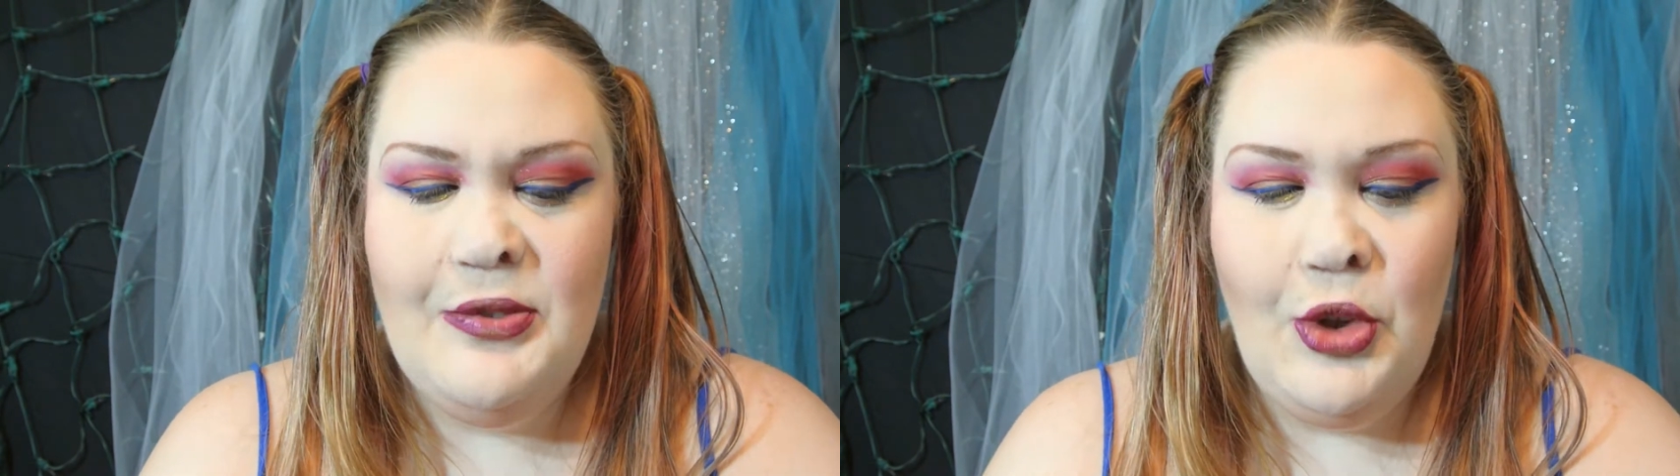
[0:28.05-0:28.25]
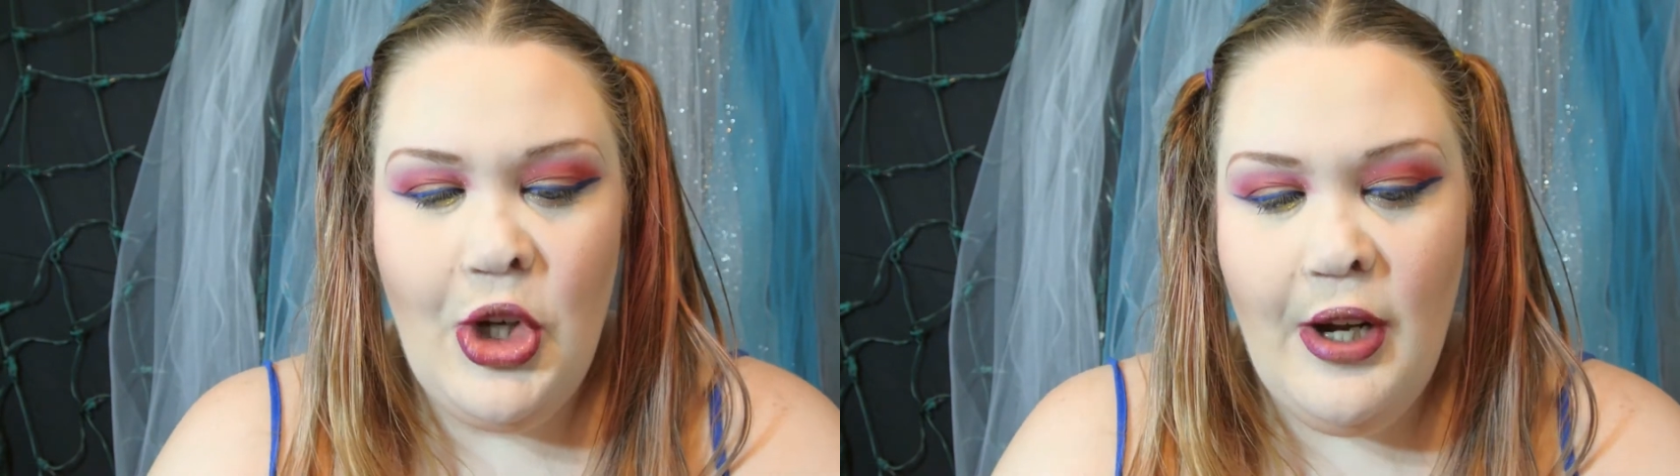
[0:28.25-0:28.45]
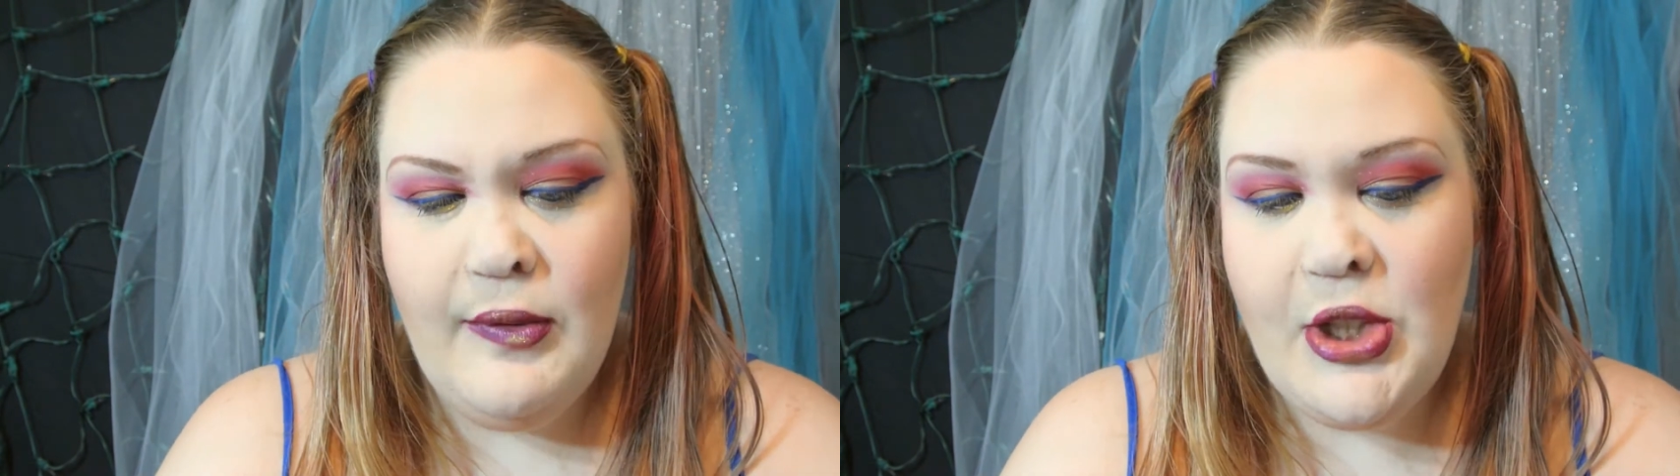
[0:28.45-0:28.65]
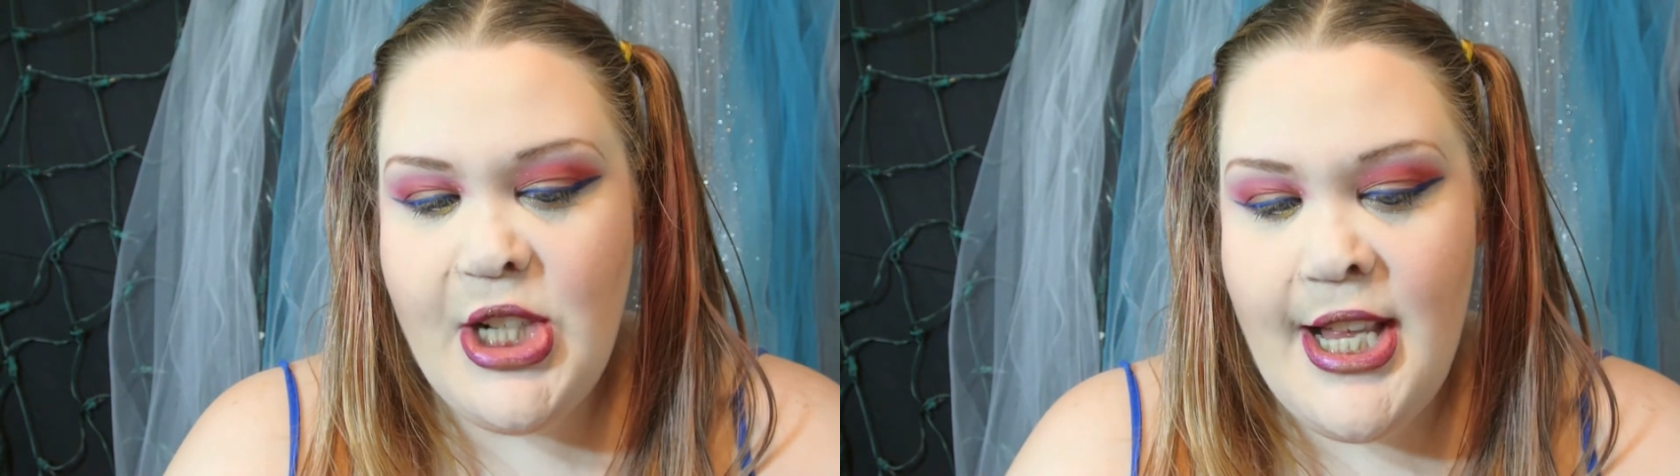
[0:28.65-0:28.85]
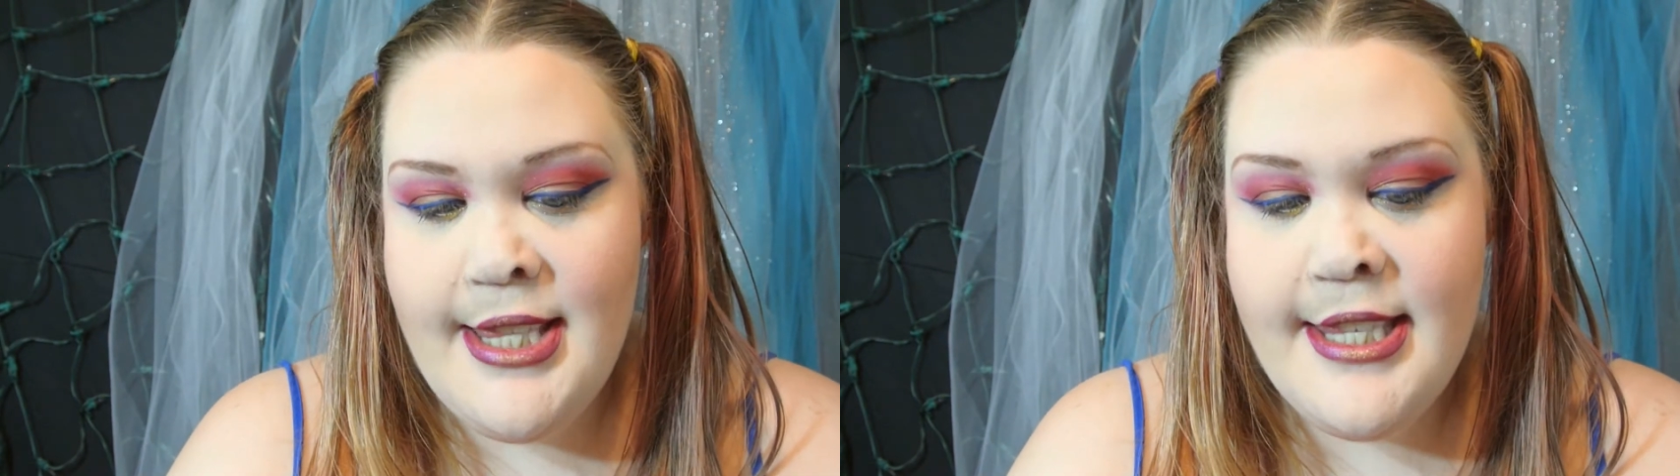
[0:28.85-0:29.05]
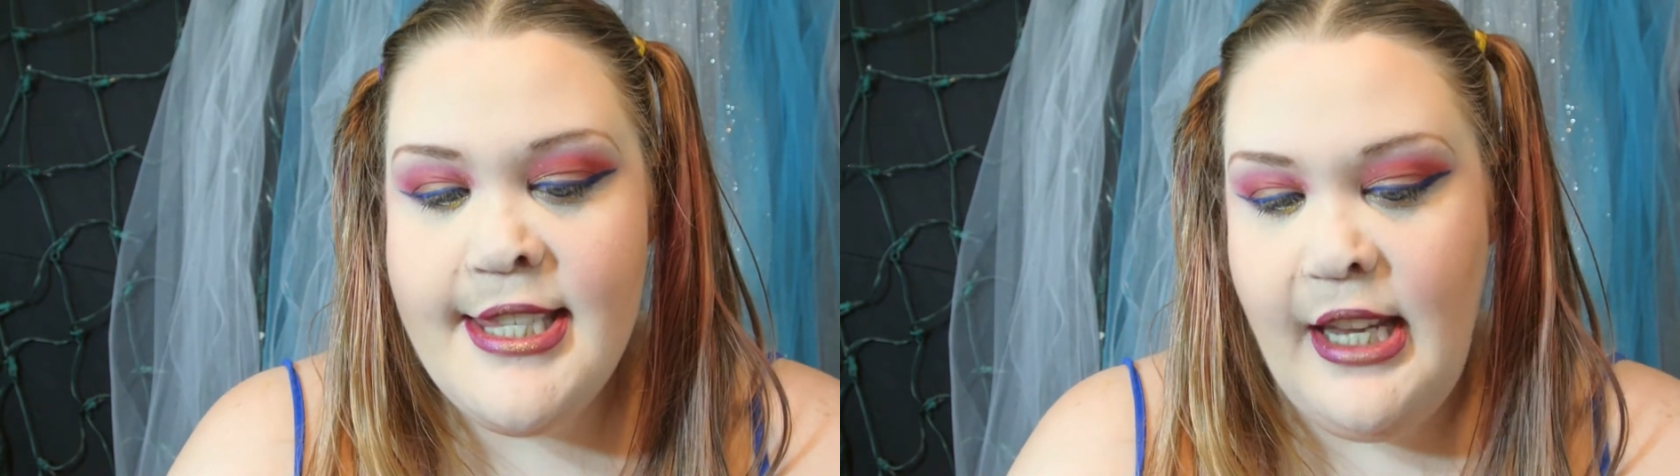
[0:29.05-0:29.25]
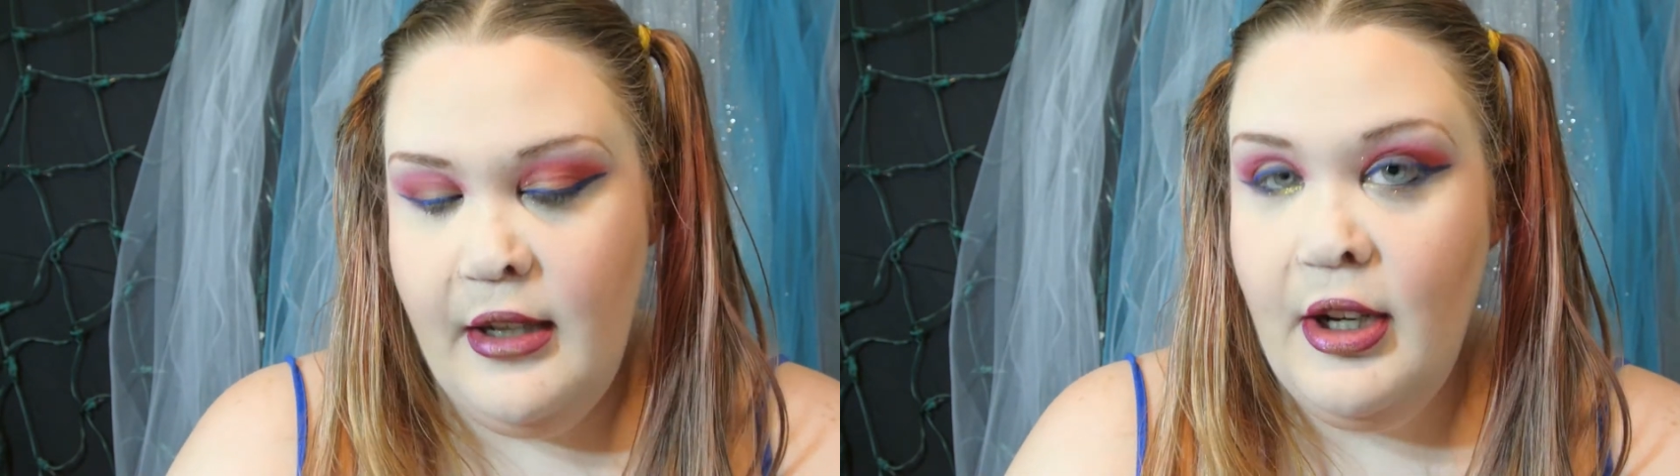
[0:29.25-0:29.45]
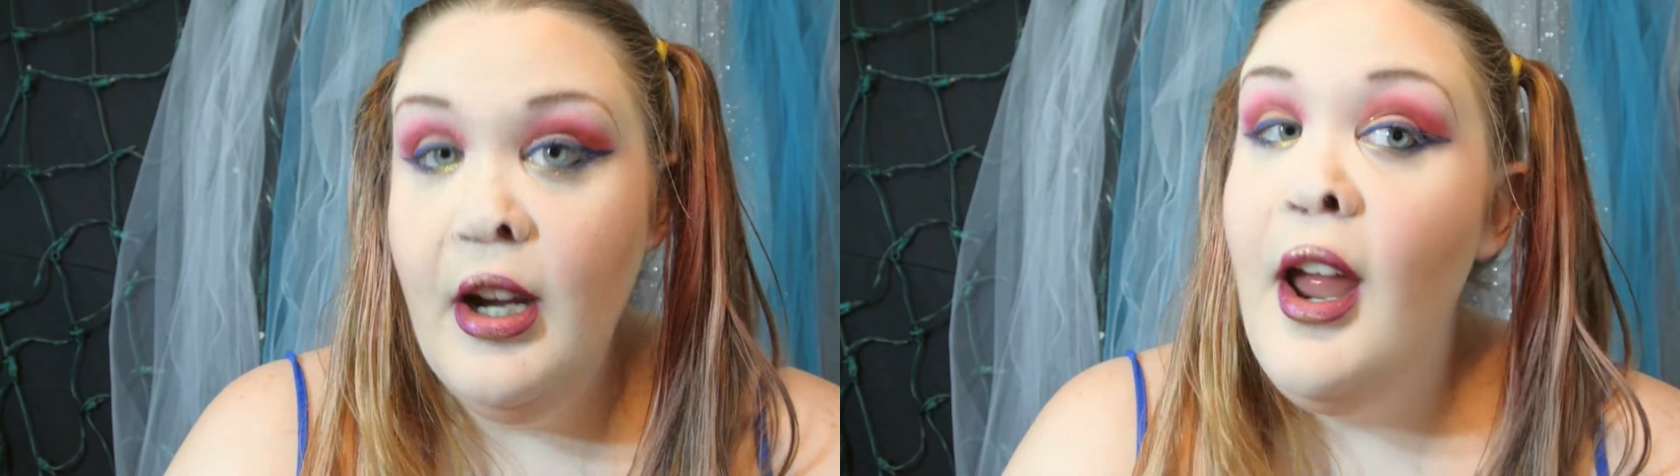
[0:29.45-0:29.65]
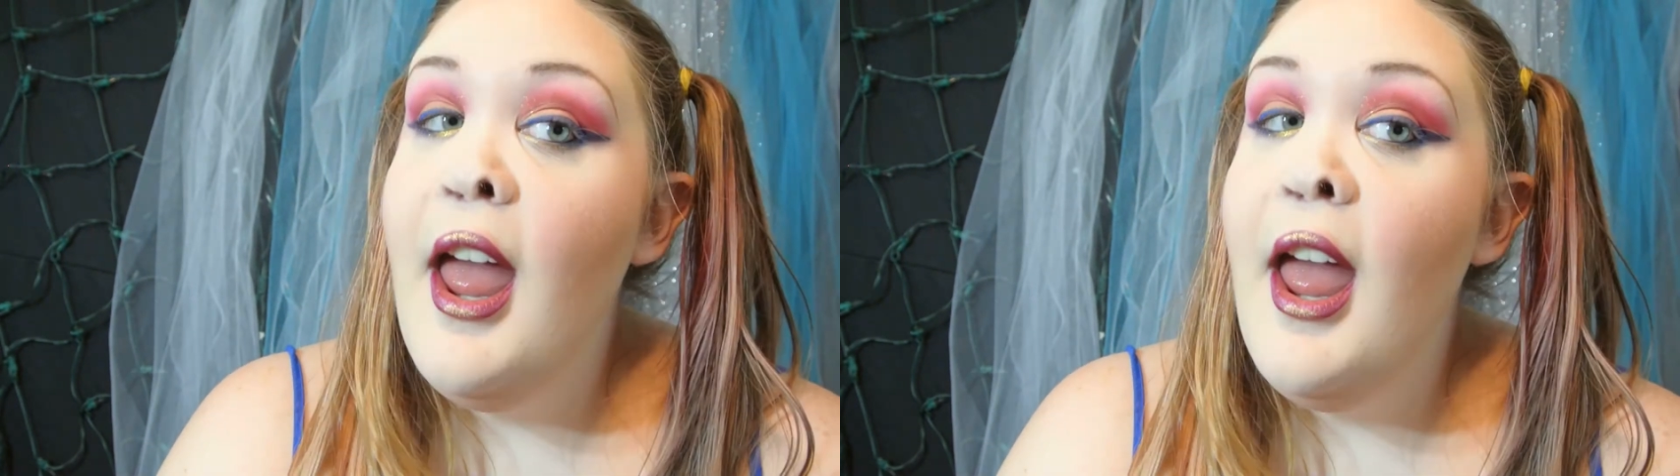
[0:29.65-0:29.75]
full coverage concealer,